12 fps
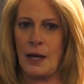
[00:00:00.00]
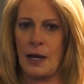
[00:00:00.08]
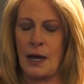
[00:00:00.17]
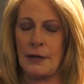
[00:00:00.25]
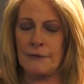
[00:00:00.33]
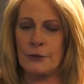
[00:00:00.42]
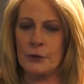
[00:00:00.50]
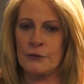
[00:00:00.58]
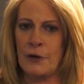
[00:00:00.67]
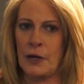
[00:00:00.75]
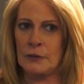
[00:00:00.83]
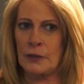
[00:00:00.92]
I first
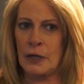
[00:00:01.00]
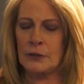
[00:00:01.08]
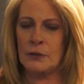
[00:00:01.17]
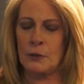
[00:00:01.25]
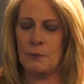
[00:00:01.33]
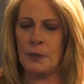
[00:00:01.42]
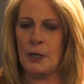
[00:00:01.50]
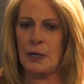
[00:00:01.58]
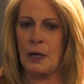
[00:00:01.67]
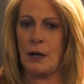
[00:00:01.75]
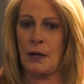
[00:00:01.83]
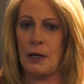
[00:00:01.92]
found Dr.
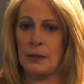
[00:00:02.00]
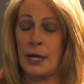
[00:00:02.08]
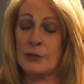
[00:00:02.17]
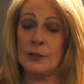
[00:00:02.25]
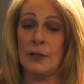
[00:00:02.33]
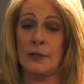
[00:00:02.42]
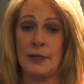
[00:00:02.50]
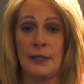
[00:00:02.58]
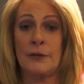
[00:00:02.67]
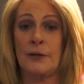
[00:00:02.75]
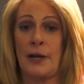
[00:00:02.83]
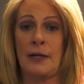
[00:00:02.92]
Golpa actually on the
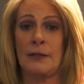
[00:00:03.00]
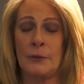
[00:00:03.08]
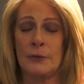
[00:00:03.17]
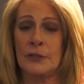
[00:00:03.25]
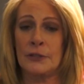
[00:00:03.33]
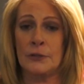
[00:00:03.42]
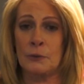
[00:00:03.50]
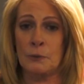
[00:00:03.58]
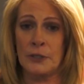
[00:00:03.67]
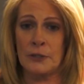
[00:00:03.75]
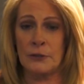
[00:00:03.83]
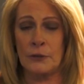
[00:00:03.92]
internet. I was just doing
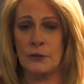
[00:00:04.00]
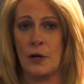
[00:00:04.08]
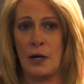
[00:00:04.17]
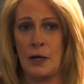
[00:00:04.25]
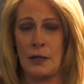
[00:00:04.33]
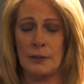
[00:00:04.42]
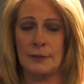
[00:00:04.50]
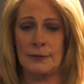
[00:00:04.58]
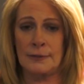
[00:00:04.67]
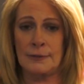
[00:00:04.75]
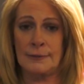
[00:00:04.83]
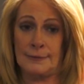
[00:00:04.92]
research on
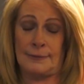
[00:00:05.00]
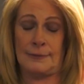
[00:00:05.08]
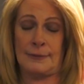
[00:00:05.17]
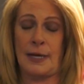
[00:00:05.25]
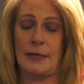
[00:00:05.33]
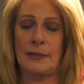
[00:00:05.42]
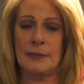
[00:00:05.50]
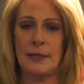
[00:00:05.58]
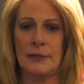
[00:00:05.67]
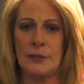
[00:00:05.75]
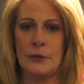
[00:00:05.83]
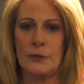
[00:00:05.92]
dentists
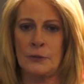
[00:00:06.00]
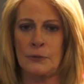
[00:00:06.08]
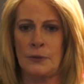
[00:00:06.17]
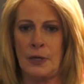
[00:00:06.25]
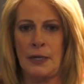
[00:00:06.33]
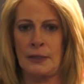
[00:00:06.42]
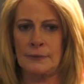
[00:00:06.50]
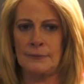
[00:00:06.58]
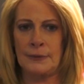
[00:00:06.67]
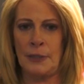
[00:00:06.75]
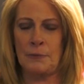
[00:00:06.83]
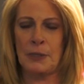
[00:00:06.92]
that do
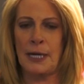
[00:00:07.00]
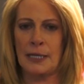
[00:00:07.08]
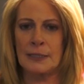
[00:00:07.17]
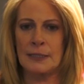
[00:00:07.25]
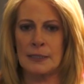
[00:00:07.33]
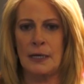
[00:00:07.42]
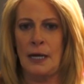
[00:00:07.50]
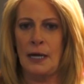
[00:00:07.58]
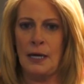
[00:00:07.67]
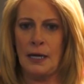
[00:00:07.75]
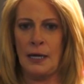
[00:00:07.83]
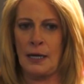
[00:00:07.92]
implants,
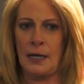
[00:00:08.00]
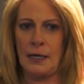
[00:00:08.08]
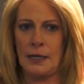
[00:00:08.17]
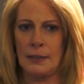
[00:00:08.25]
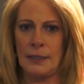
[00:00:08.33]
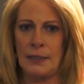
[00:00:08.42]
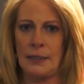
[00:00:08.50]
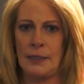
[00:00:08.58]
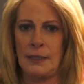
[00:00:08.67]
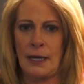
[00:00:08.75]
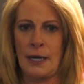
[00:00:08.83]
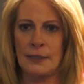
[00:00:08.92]
and
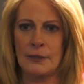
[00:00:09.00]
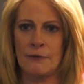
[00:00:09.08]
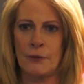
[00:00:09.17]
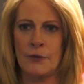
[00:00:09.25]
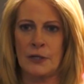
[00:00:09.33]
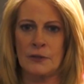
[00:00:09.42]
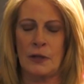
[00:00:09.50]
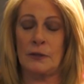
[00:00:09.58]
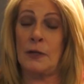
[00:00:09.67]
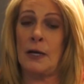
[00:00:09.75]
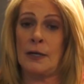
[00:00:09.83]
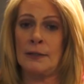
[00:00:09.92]
he had several things
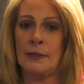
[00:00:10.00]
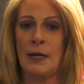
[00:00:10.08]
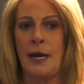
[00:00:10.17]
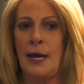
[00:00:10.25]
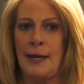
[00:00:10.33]
online.